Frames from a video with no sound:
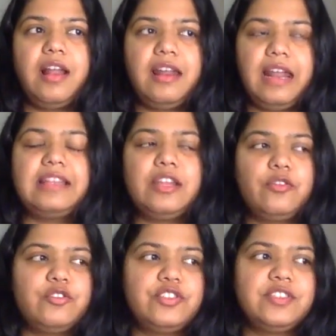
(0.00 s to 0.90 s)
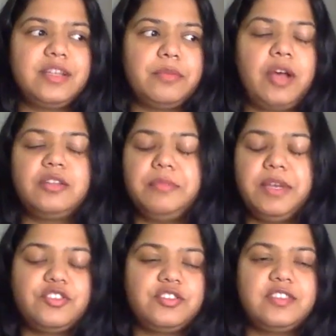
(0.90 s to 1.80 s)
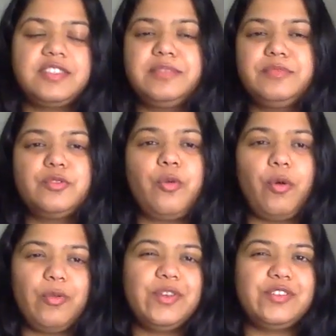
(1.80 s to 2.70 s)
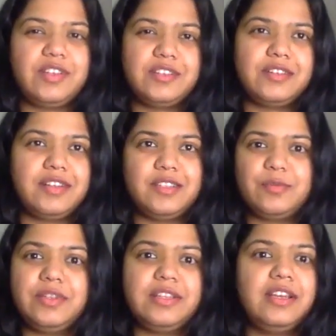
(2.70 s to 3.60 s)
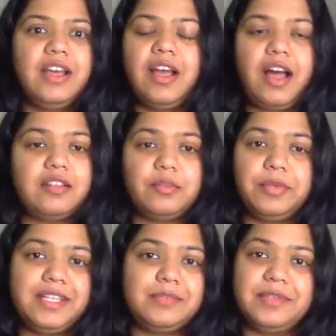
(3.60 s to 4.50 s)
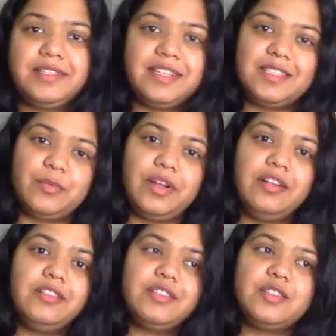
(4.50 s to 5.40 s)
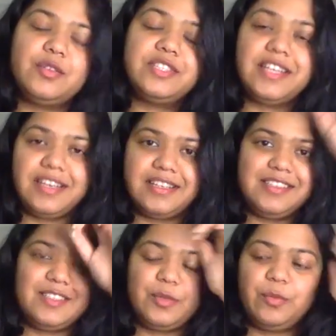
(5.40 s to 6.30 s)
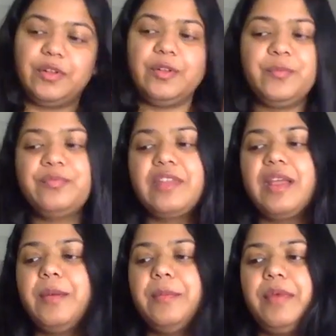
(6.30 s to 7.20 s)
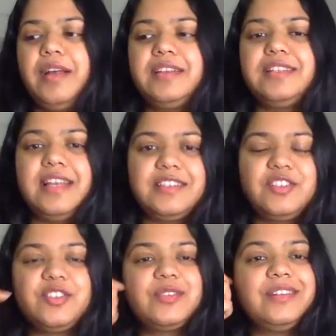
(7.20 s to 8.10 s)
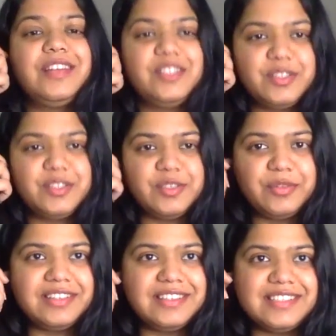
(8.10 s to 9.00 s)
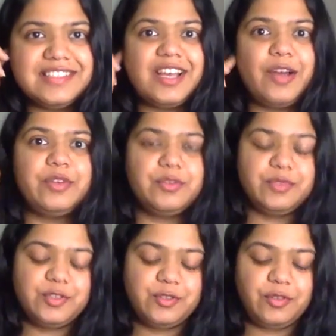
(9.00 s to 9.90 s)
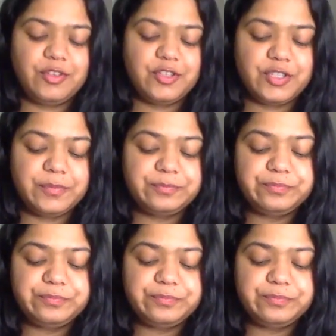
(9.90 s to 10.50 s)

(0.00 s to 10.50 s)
like the energy, somehow the messages seem to always resonate with other placements as well. So take it as you will. But yes, just to let you know that this is how we do astrology.